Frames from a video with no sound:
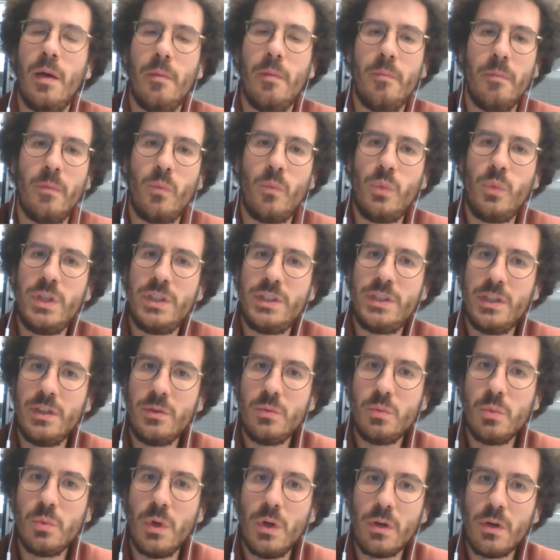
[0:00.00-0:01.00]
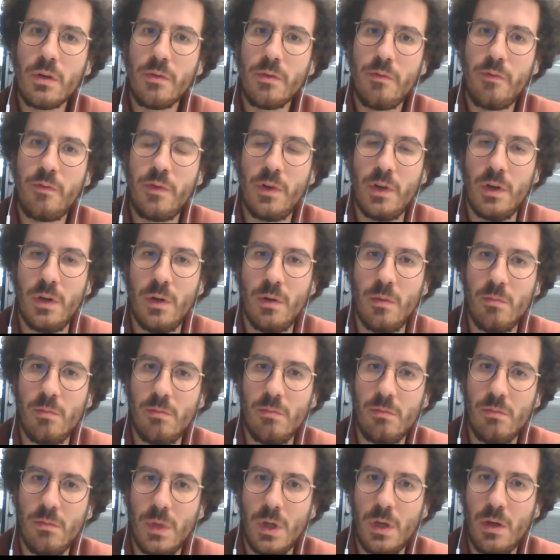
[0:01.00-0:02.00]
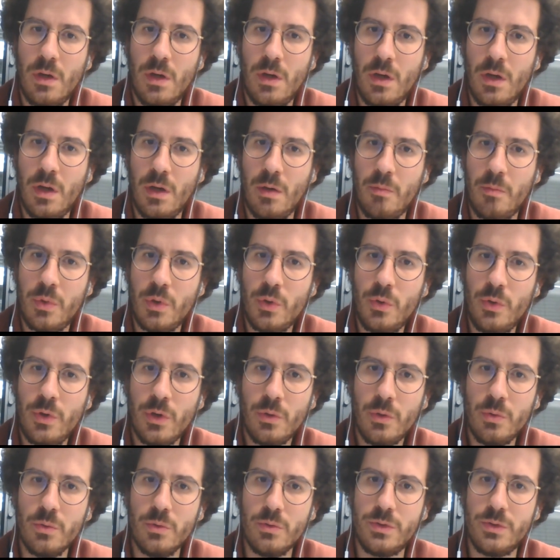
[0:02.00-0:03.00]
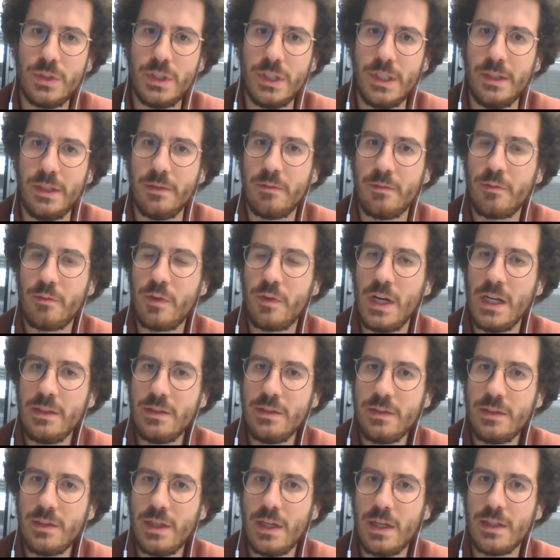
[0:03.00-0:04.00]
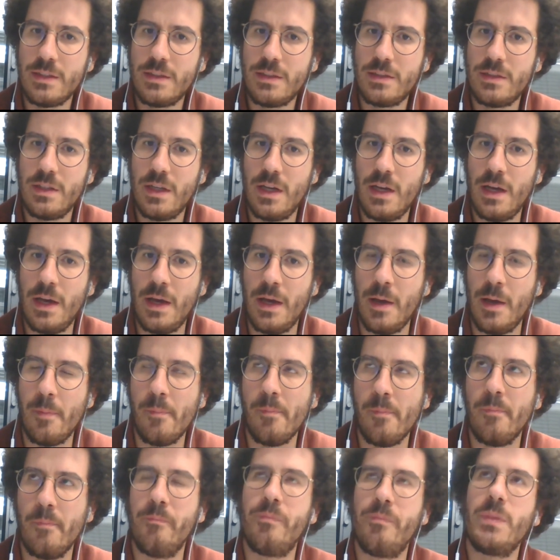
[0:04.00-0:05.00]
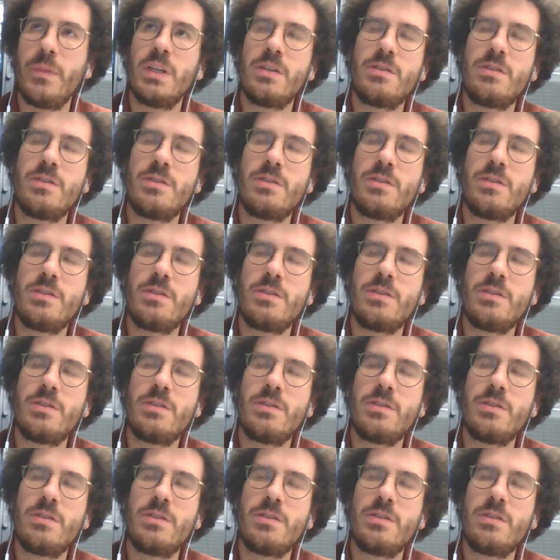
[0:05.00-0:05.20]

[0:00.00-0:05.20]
Um, recent work from uh, Bruno Houdry in France has um,